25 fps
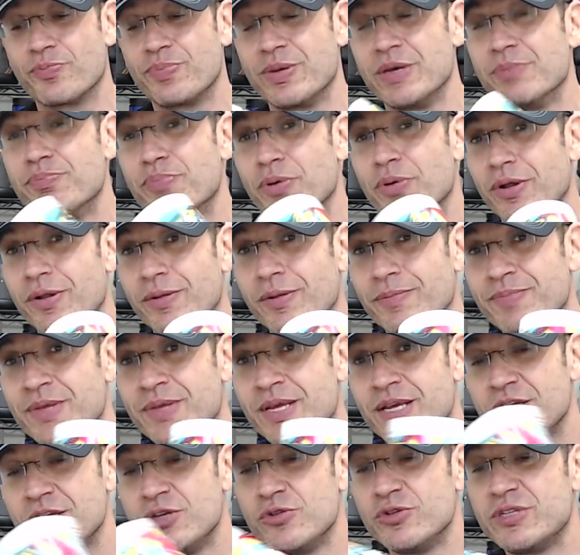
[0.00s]
people.
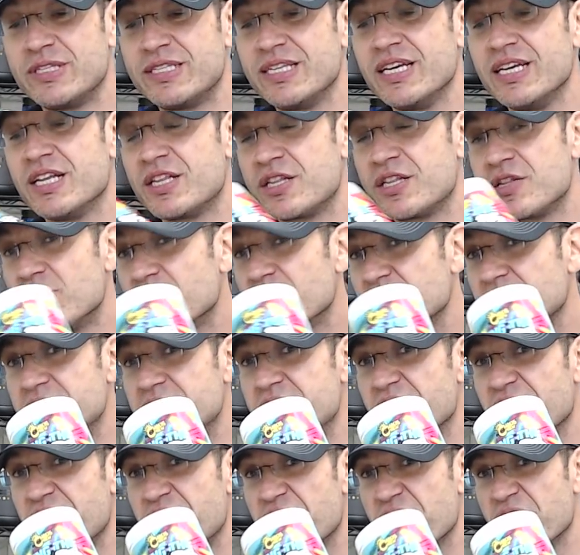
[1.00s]
You see, it looks
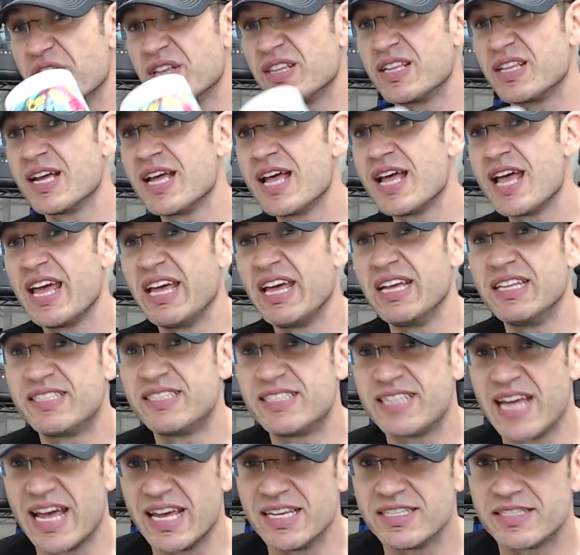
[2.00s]
different, it
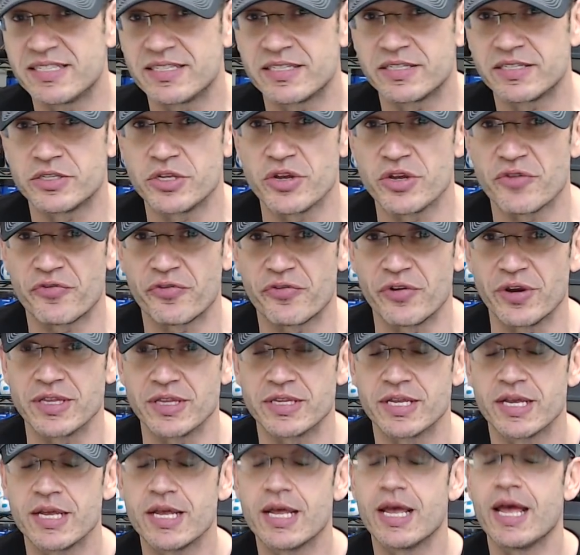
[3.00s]
tastes
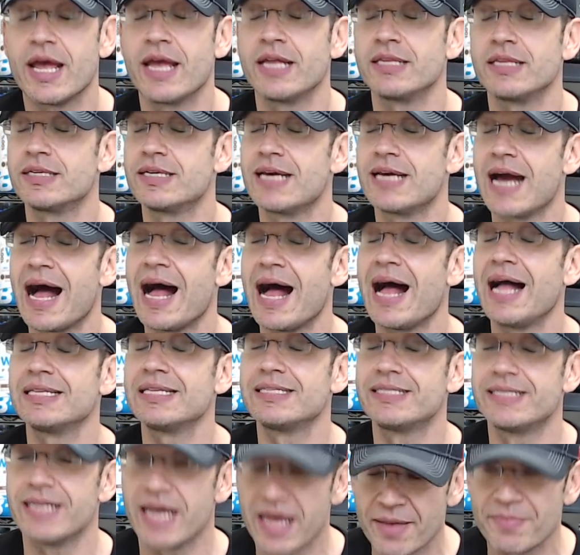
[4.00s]
different, and
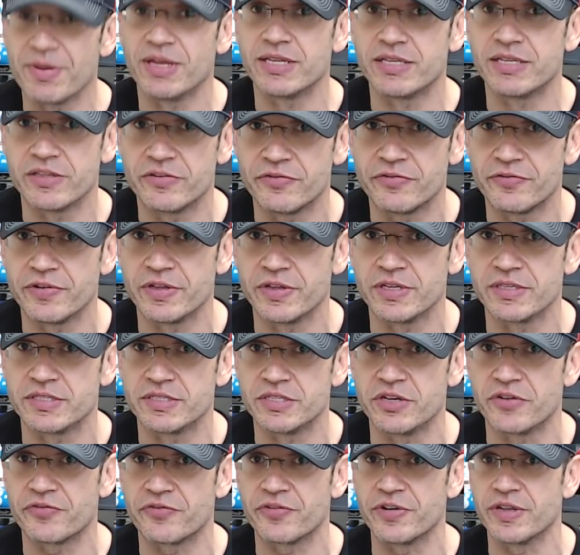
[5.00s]
god damn it, it feels
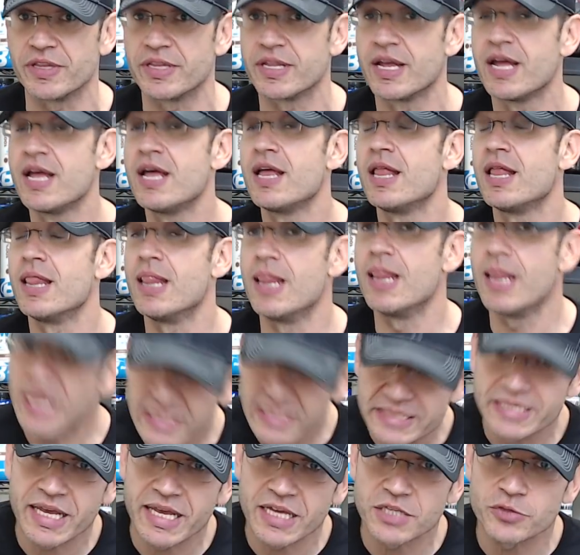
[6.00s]
different.
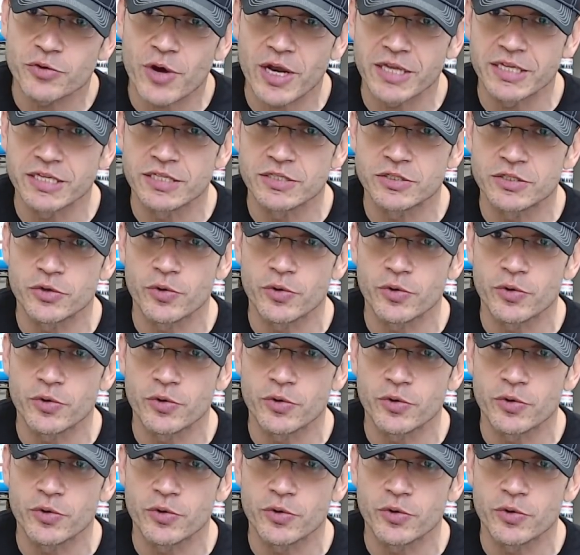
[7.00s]
Let's get right into